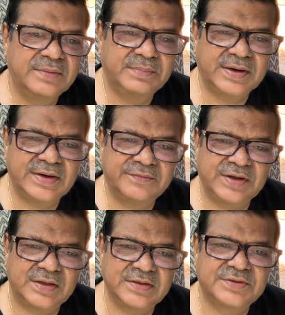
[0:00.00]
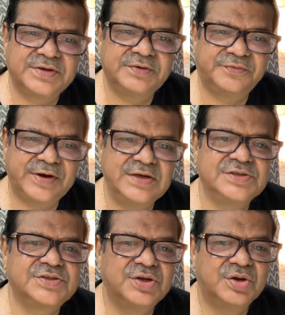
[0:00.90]
But if the other three
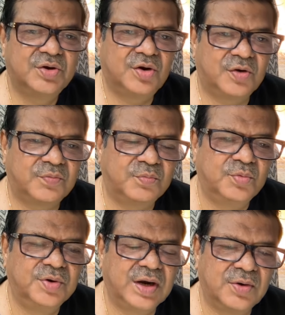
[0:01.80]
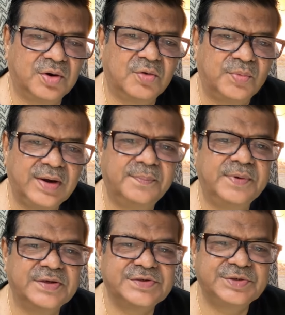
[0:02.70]
friends of moon are not well
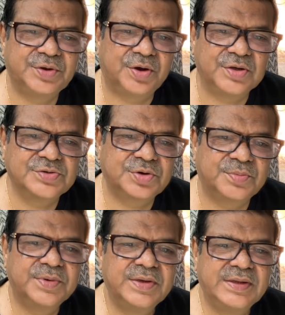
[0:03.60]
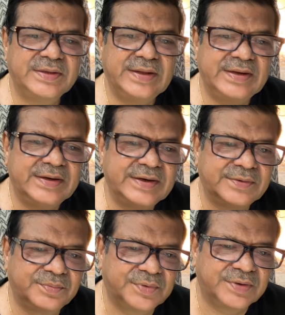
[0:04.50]
placed in your horoscope, then it
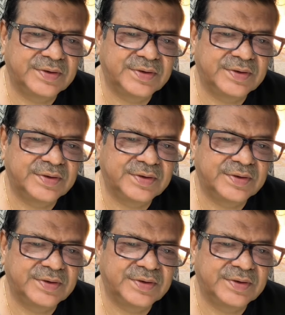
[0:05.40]
would,